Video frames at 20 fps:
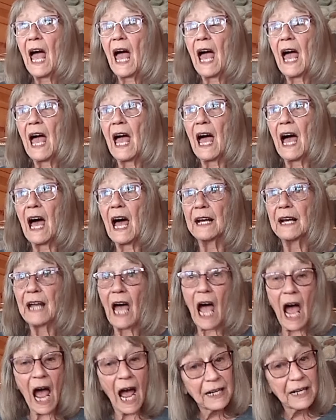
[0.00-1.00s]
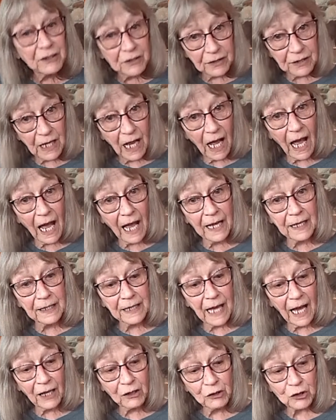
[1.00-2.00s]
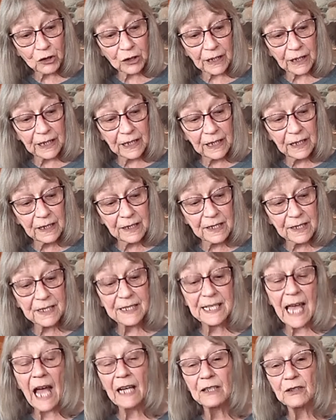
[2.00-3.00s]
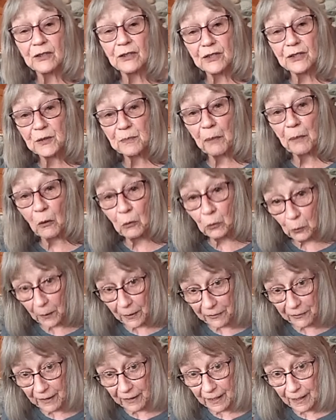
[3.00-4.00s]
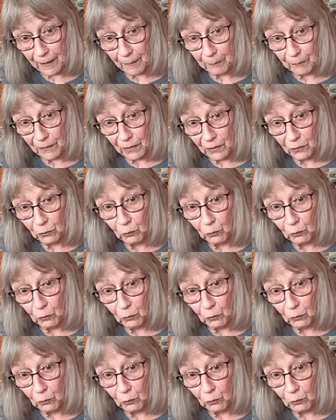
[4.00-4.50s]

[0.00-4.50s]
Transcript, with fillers: And I I actually sat and spoke with him